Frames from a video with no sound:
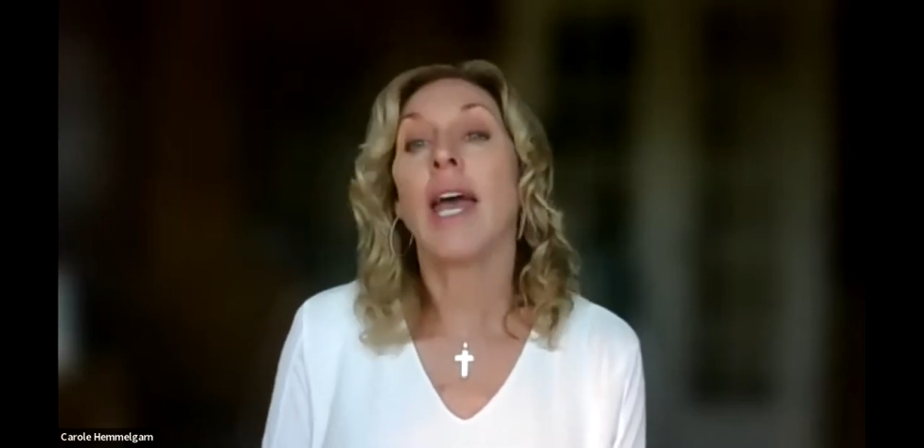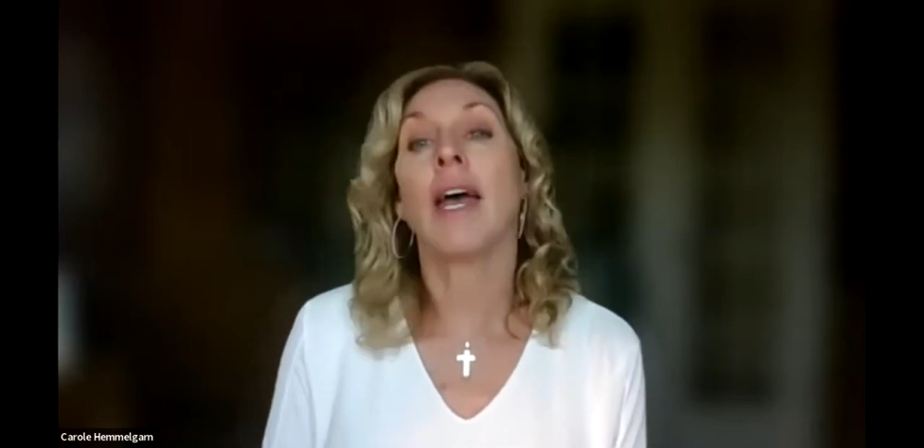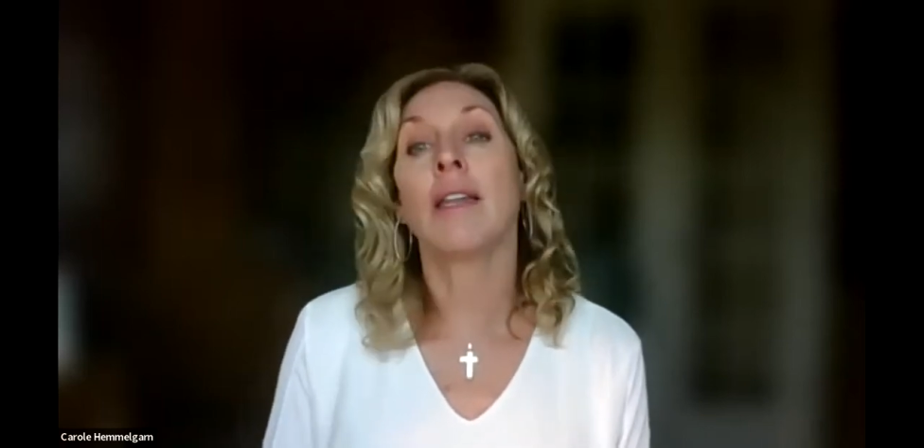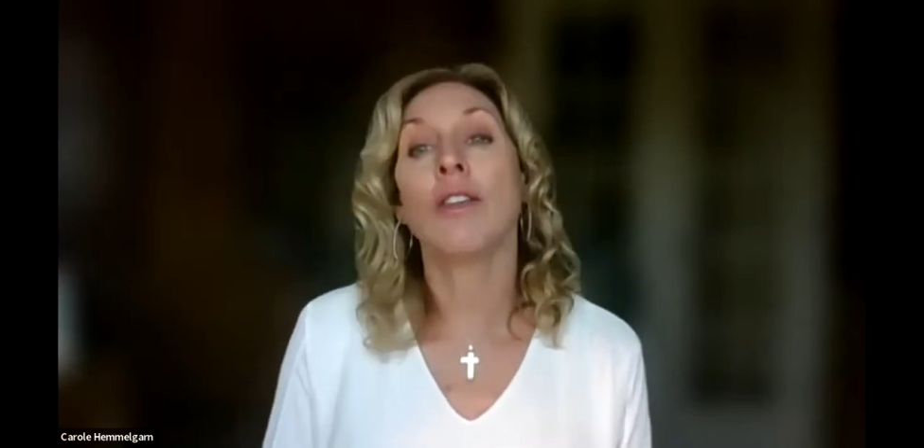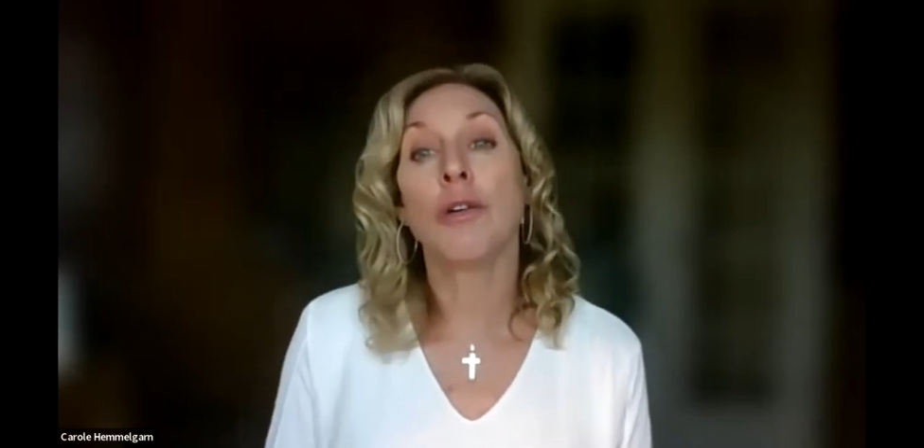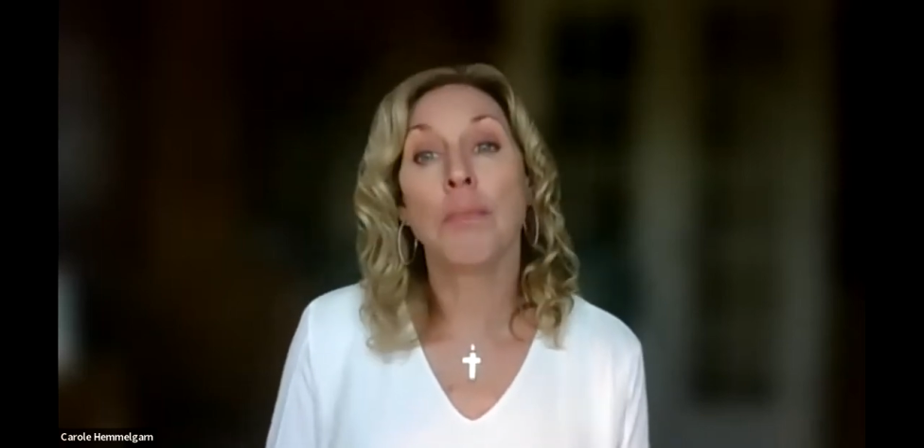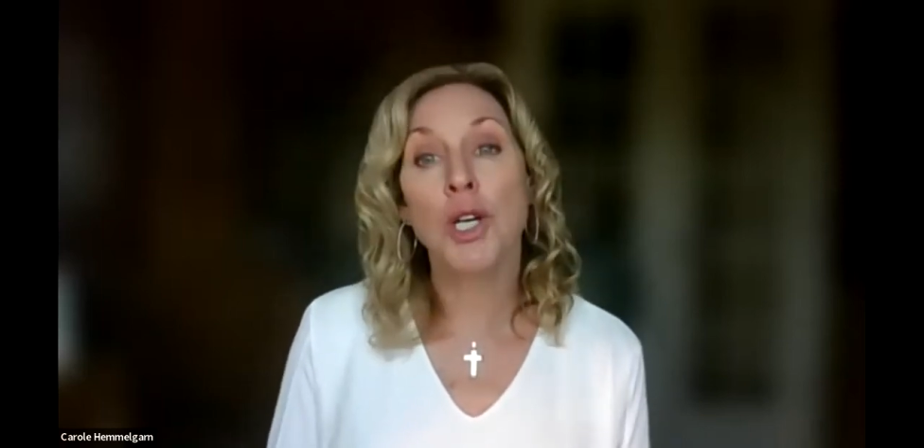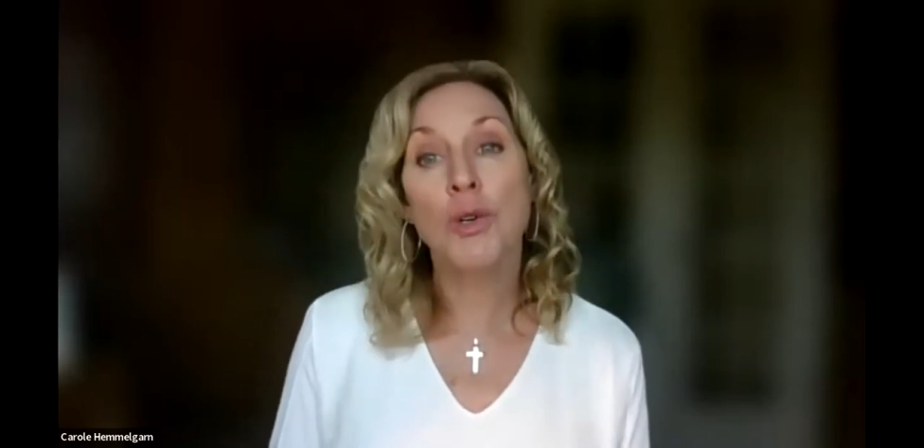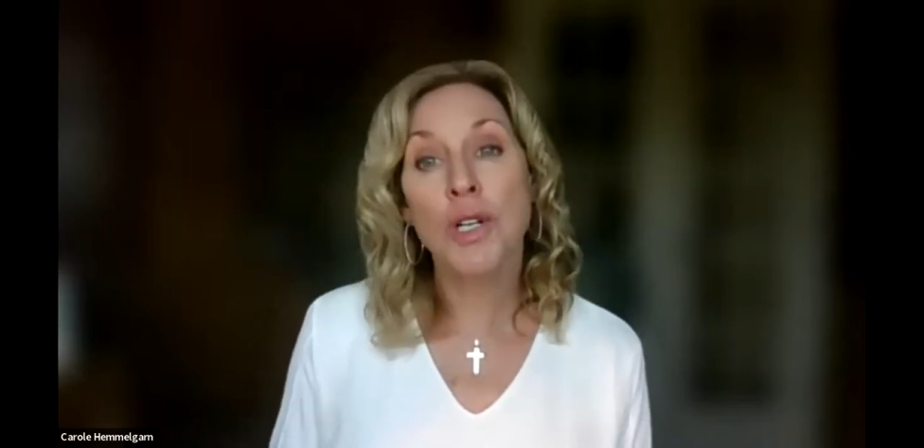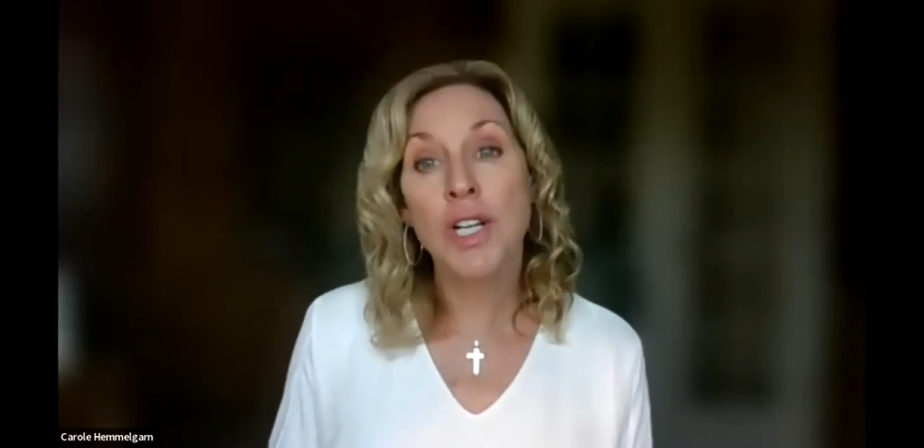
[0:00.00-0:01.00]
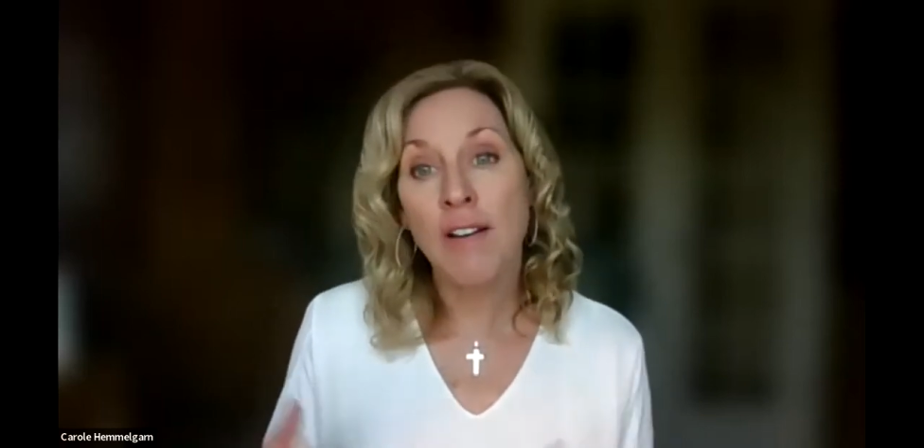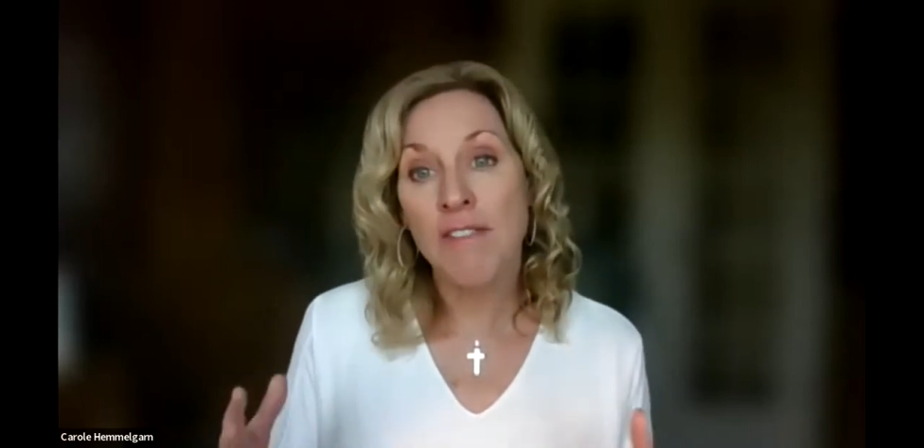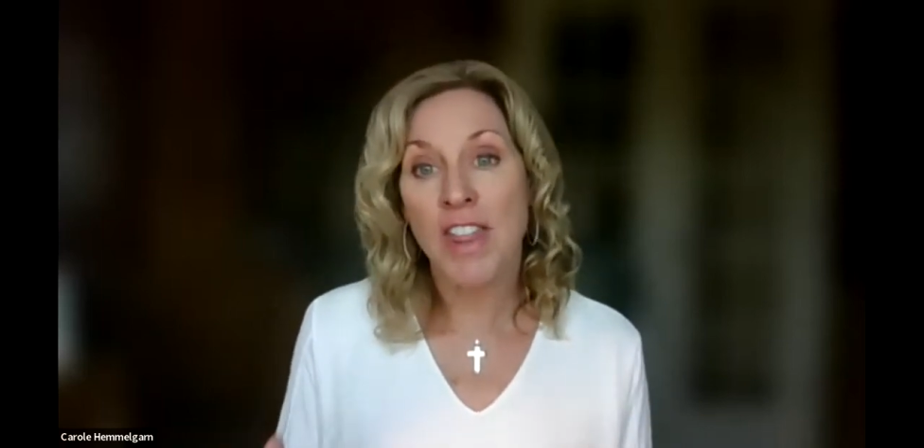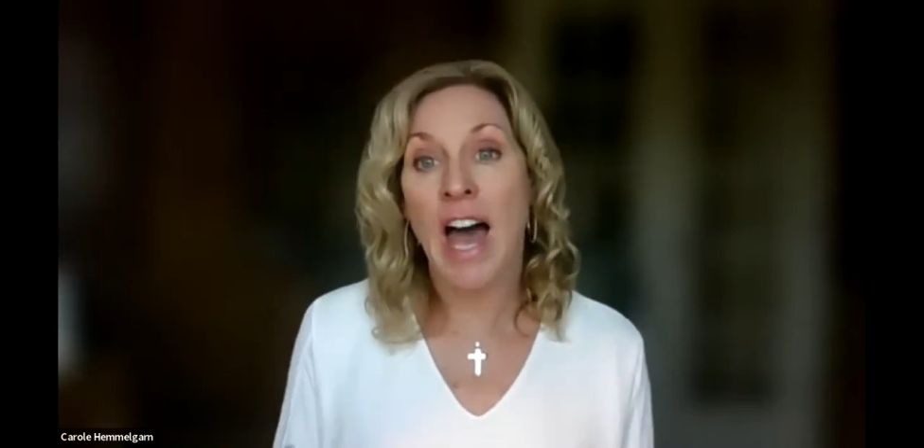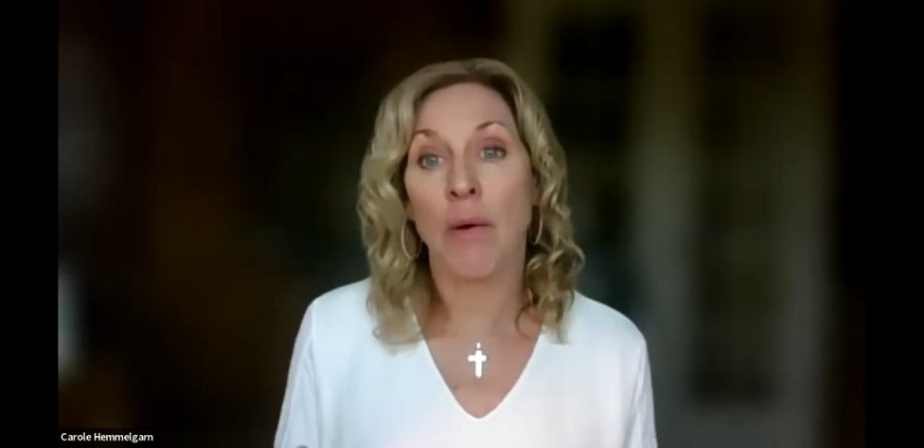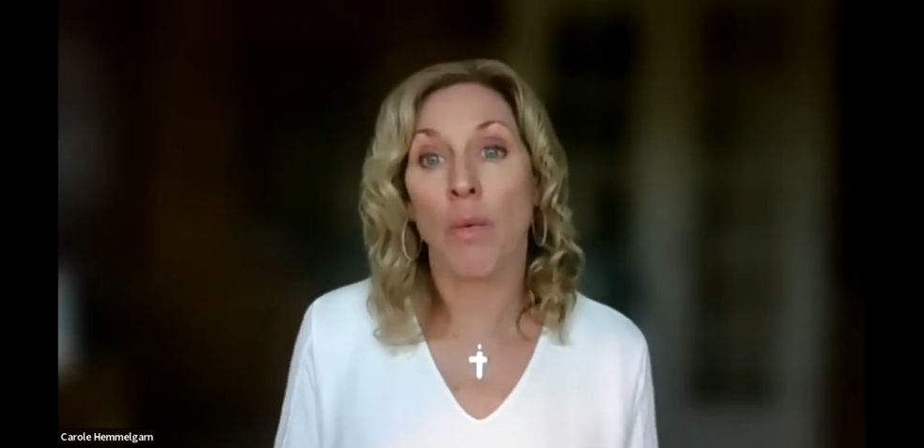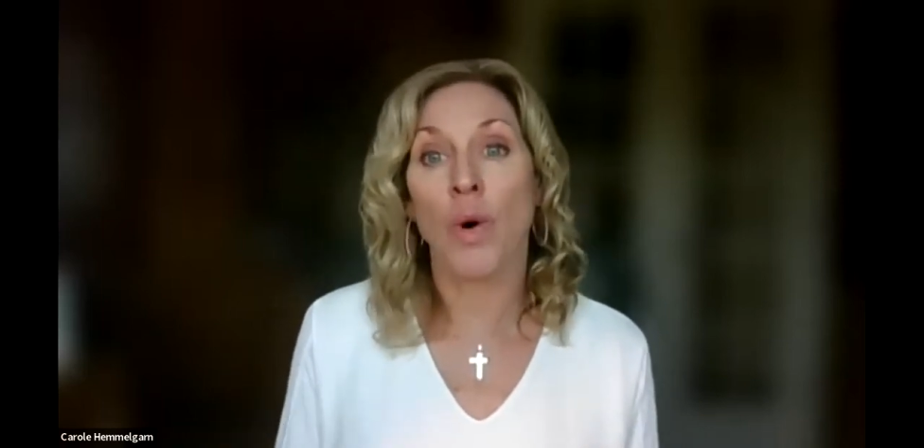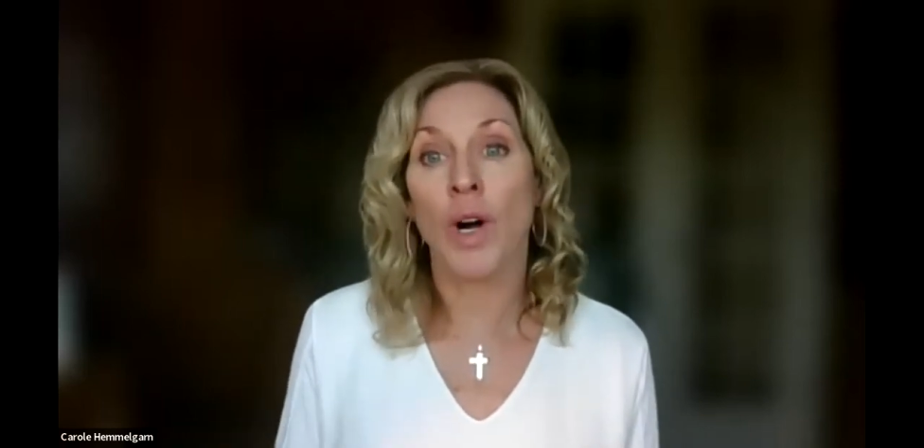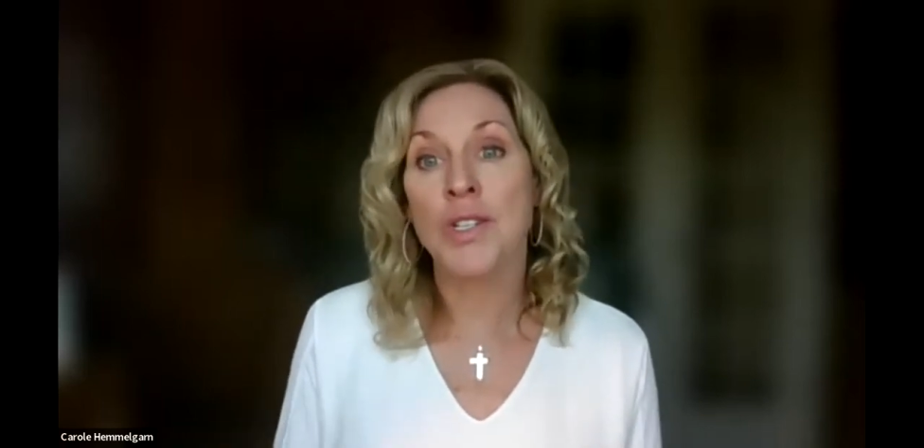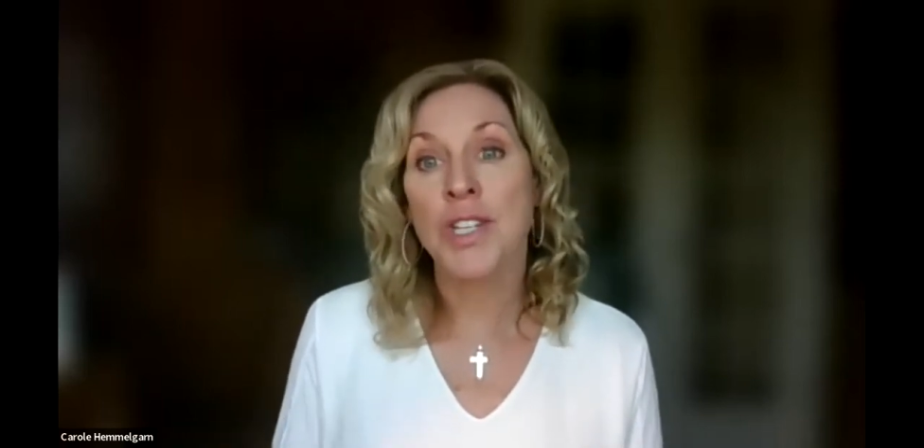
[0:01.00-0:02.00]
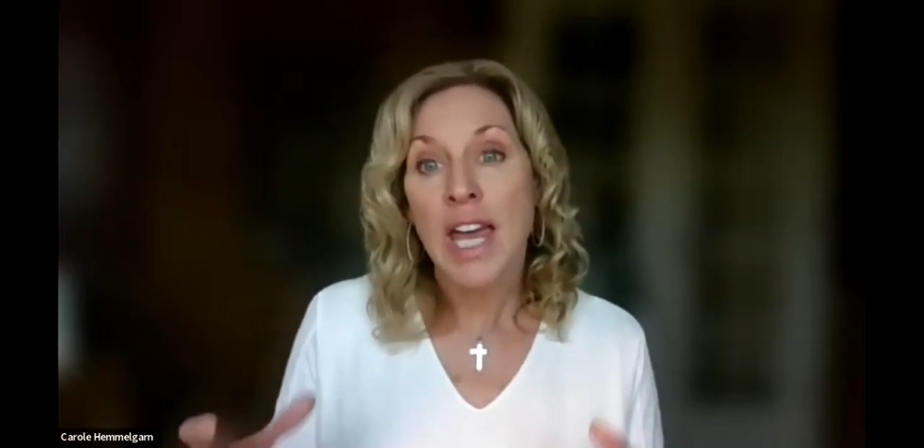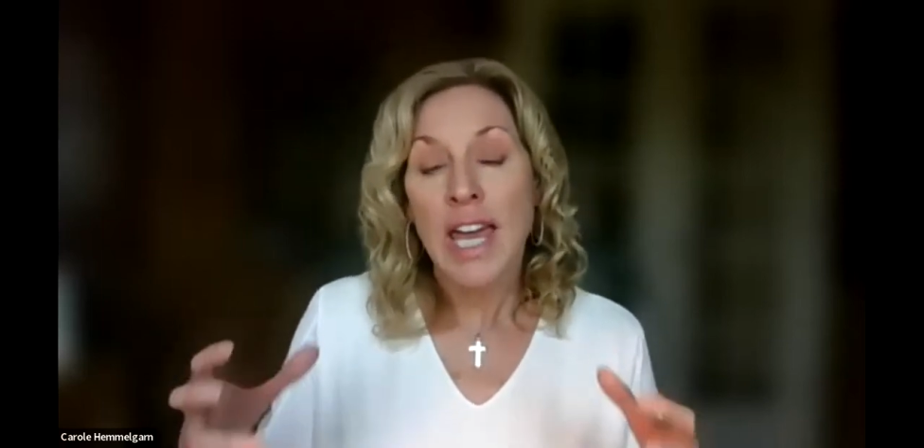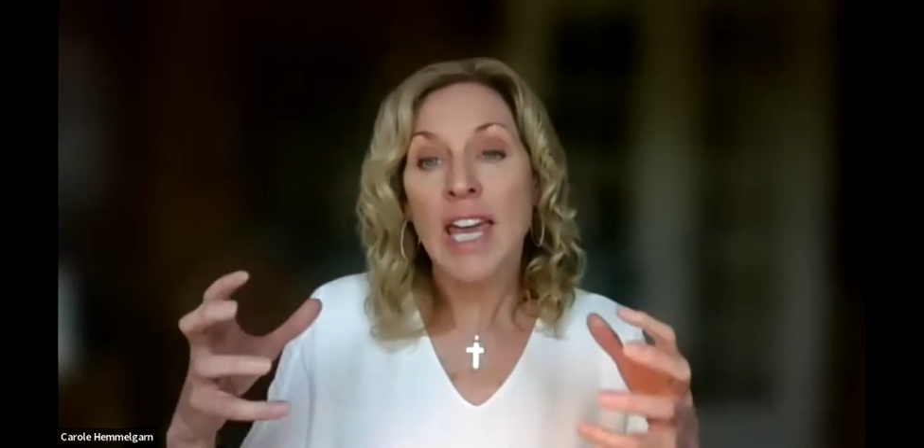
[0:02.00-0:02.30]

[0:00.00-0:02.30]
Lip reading: And the beauty of that was